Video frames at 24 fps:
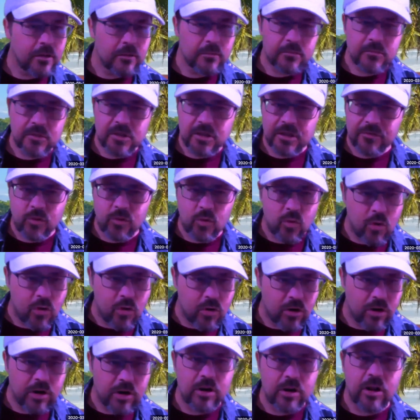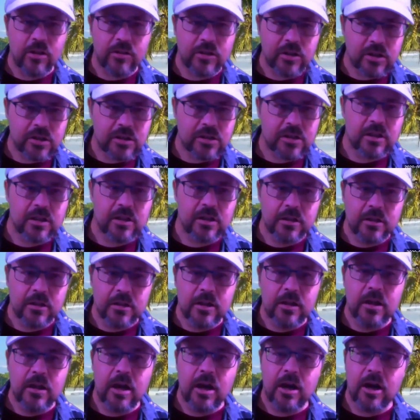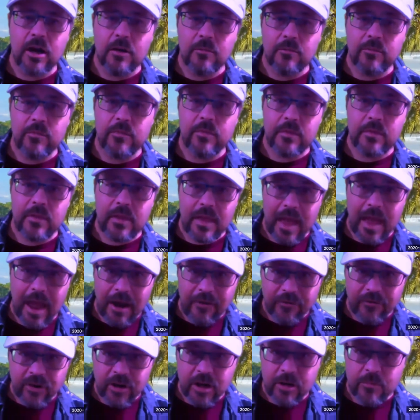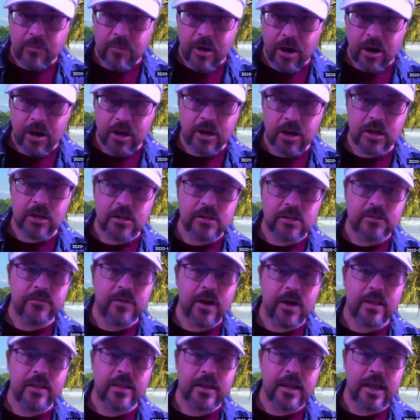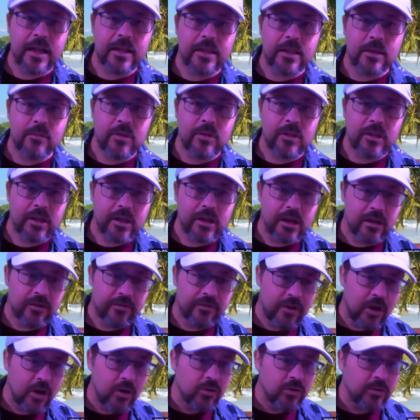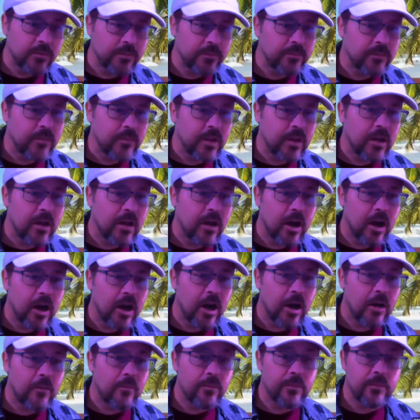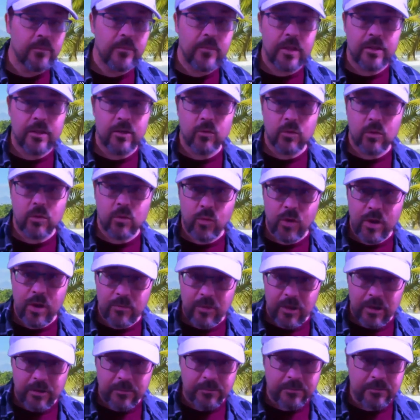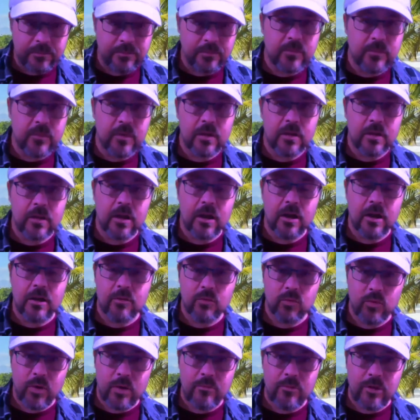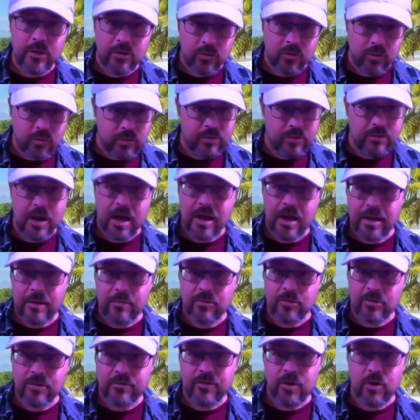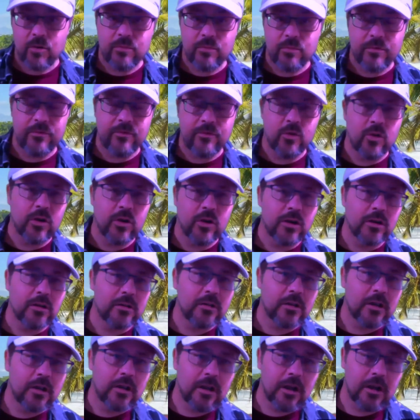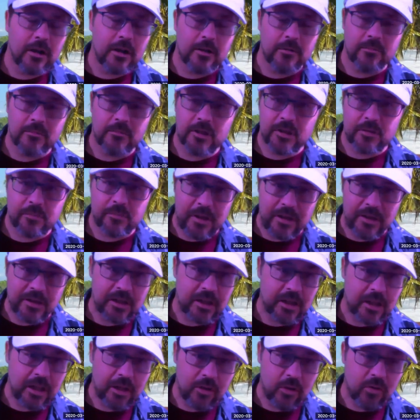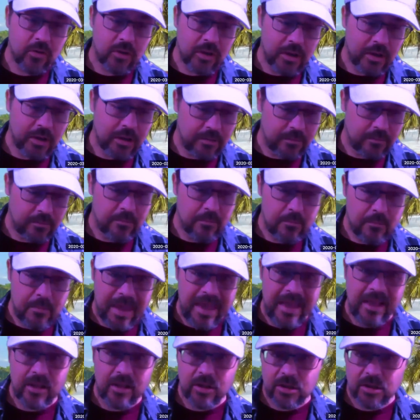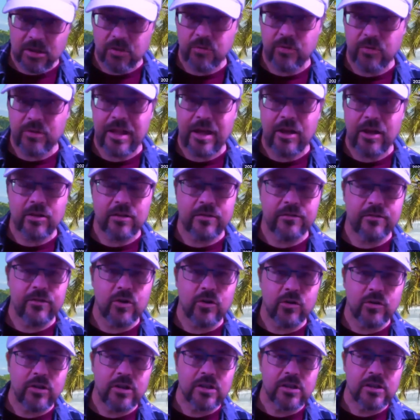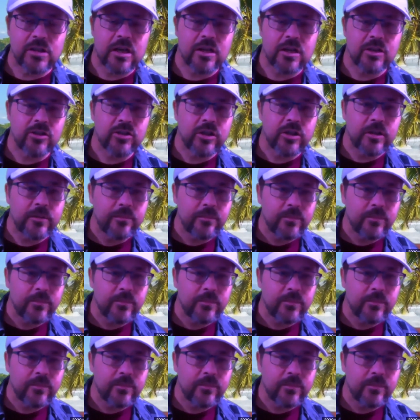Civil War and all this, the African Americans finally got the ability to vote. Then there were women who were not able to vote before, because basically only males were allowed to vote in this country.